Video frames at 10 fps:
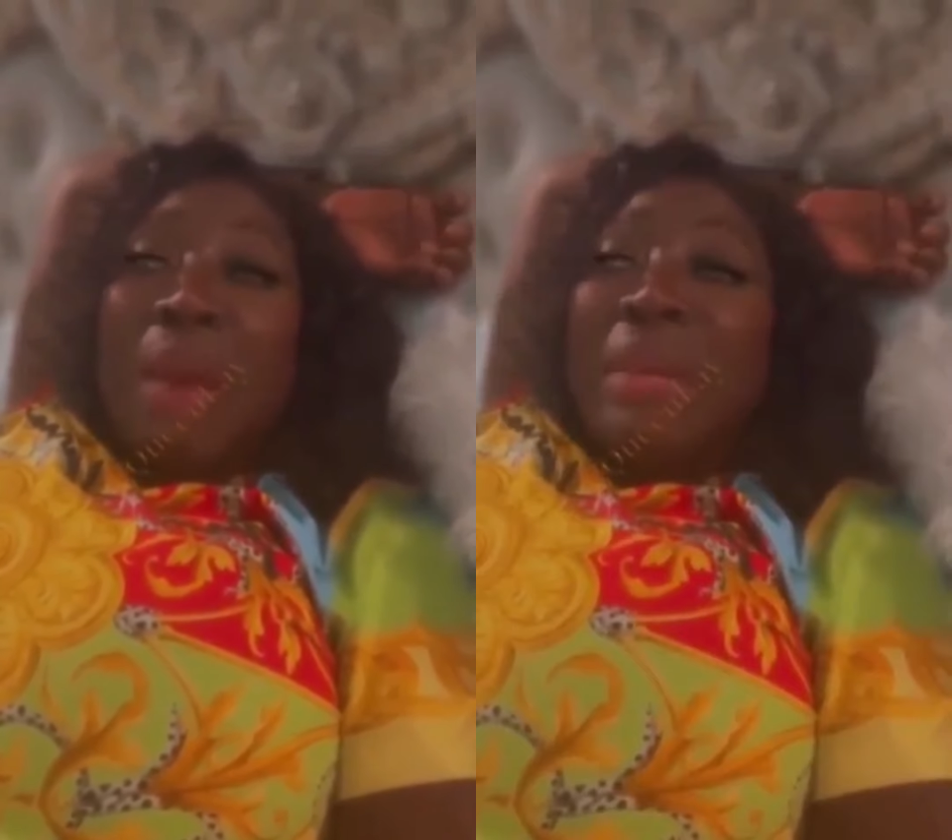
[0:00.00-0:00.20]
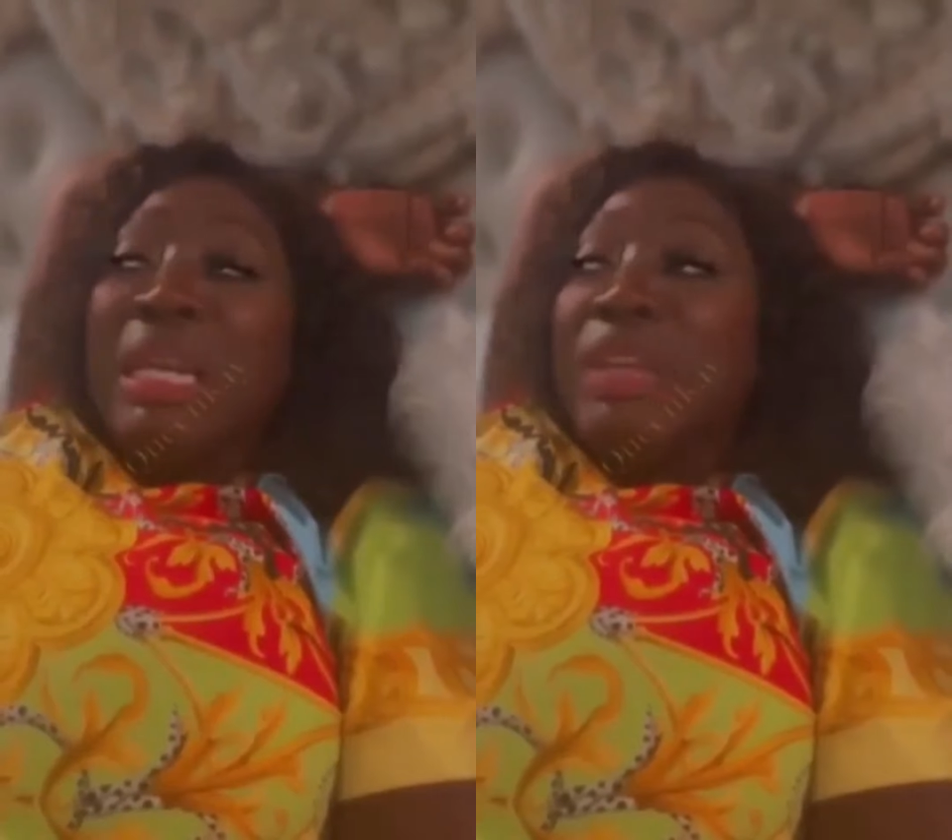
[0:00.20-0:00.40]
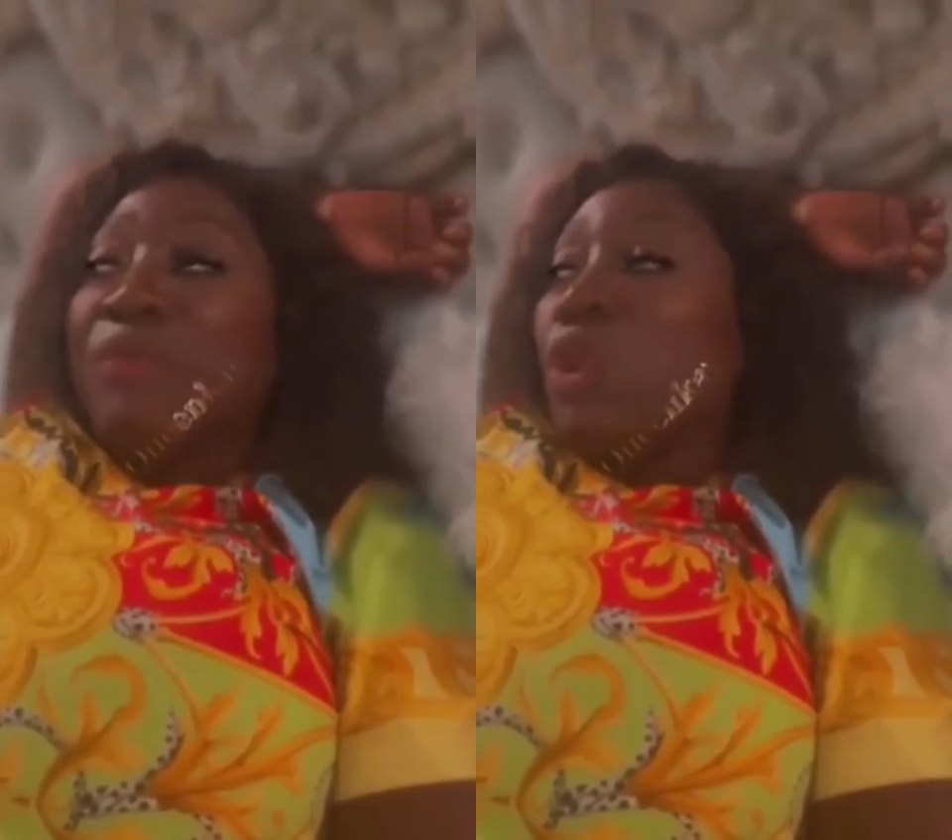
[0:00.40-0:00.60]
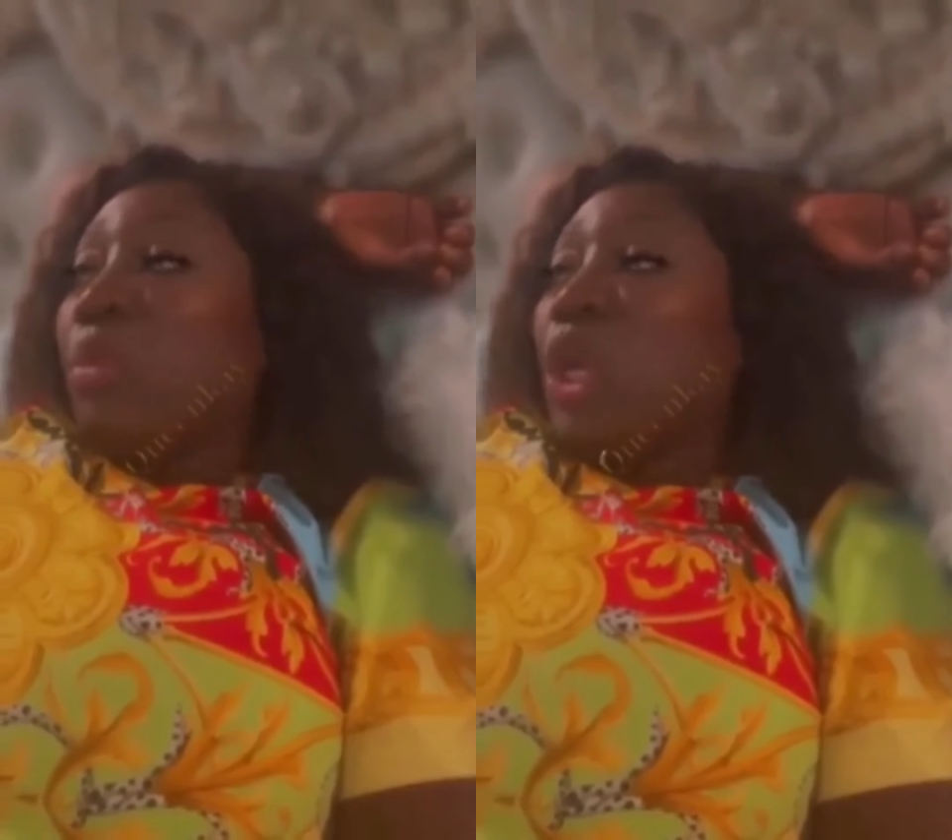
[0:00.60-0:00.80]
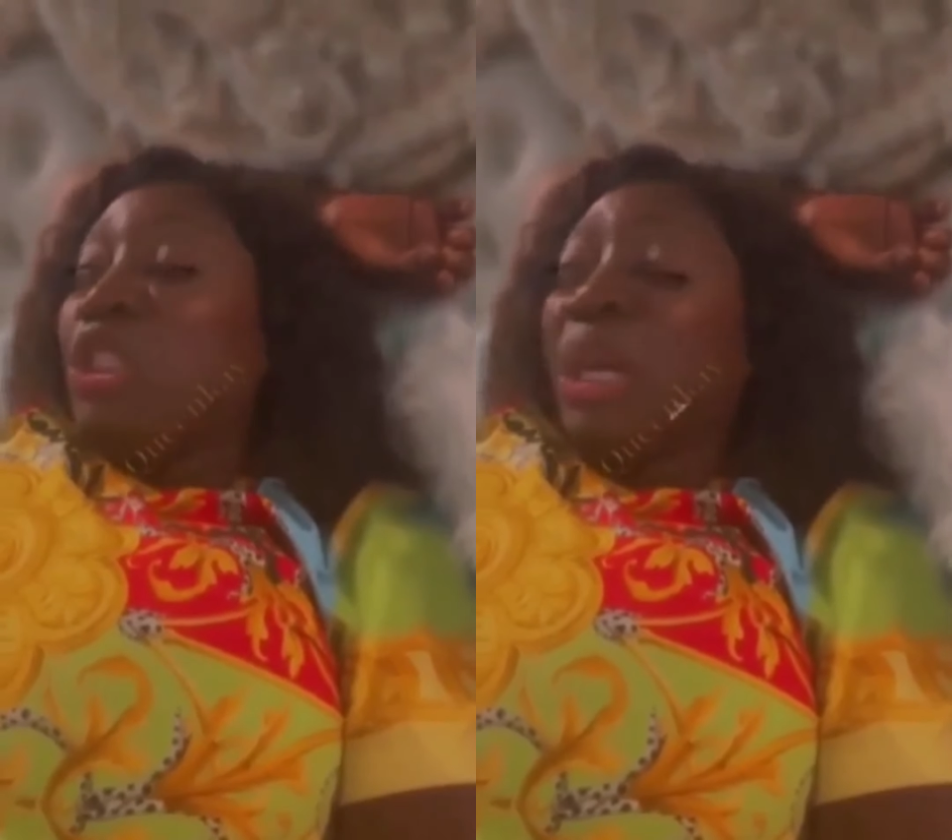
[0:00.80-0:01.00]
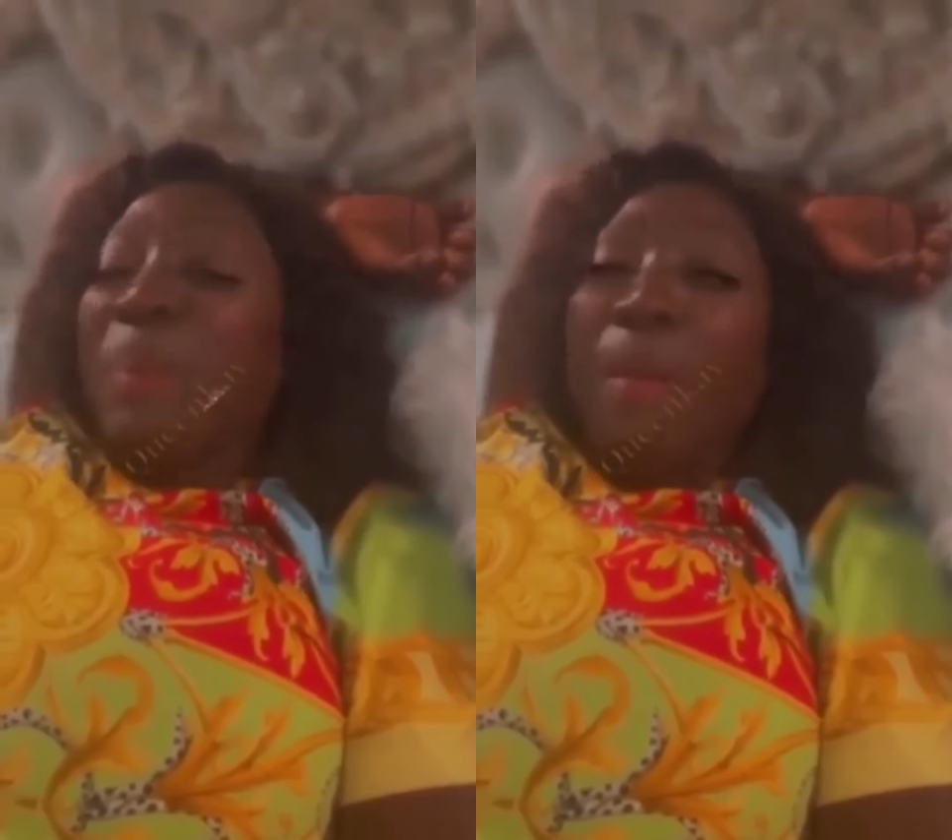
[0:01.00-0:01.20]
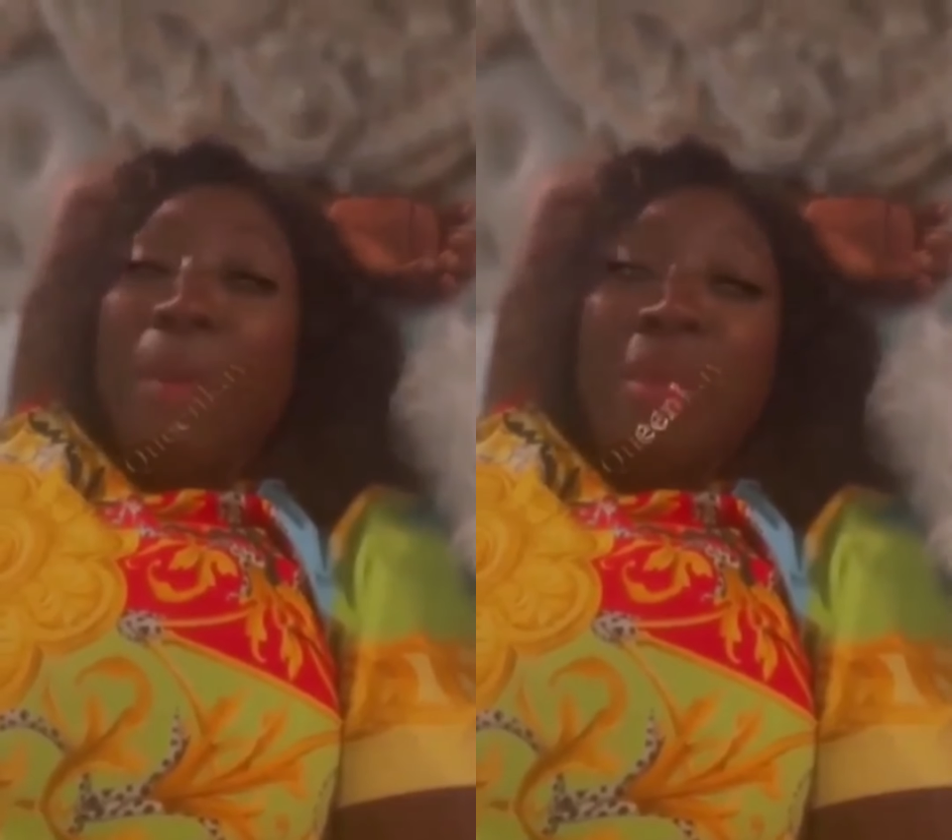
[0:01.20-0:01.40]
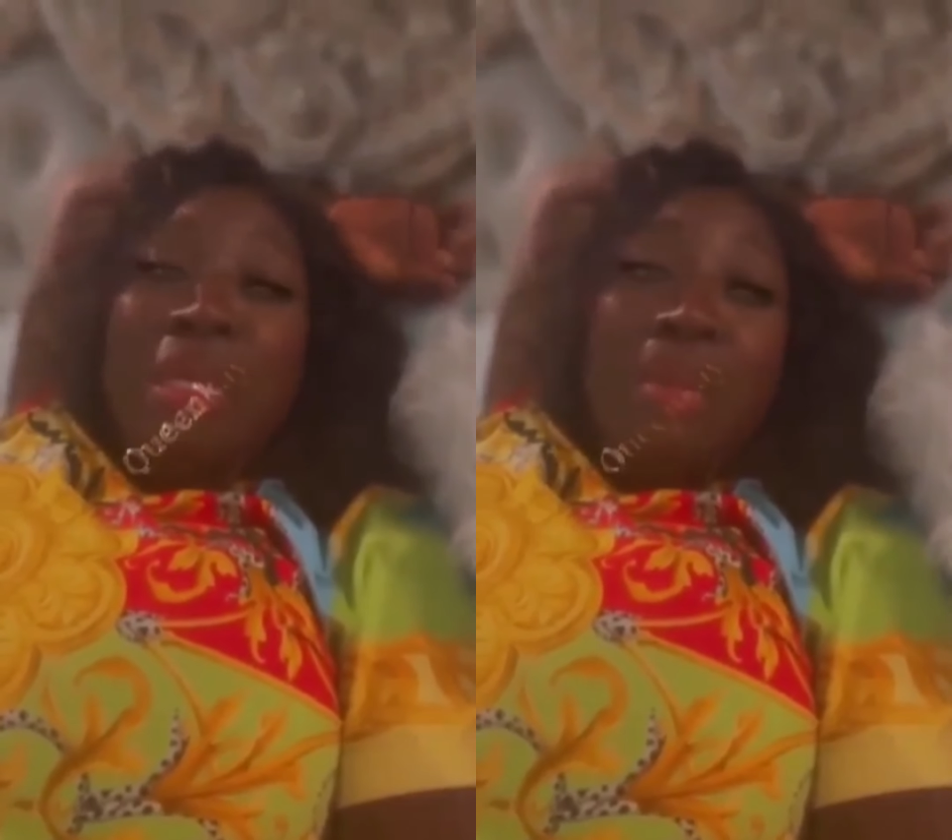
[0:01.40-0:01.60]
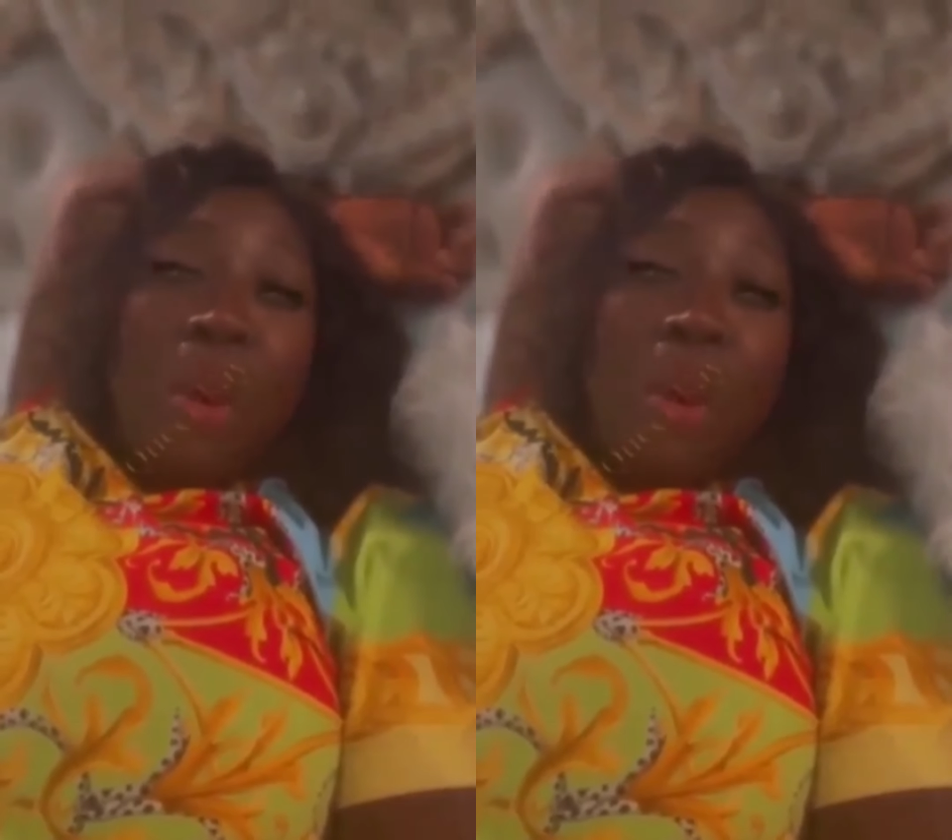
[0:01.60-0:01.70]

I'm a feel good. I'm a live good.